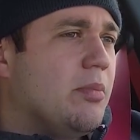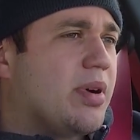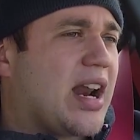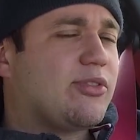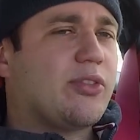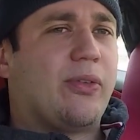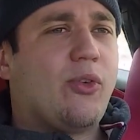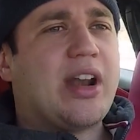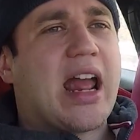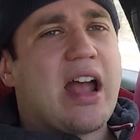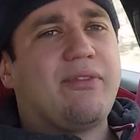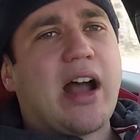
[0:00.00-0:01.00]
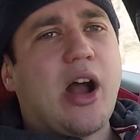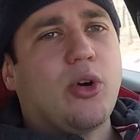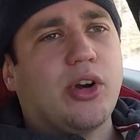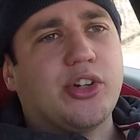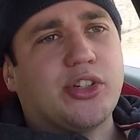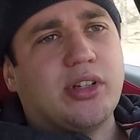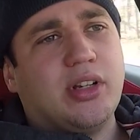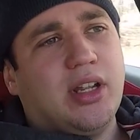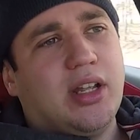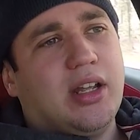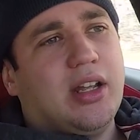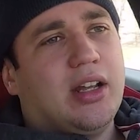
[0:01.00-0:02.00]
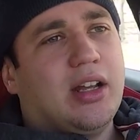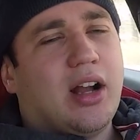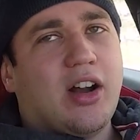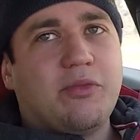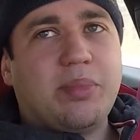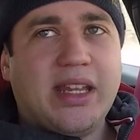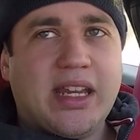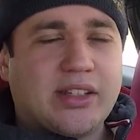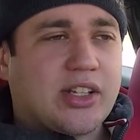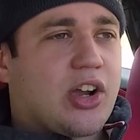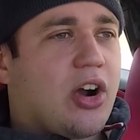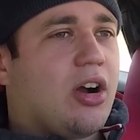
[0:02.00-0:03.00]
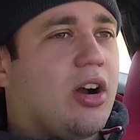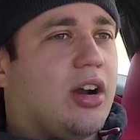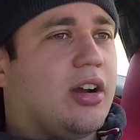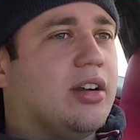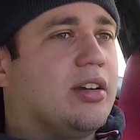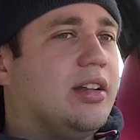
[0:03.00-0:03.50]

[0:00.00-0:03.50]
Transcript: But after 4.5 hours of being in the car,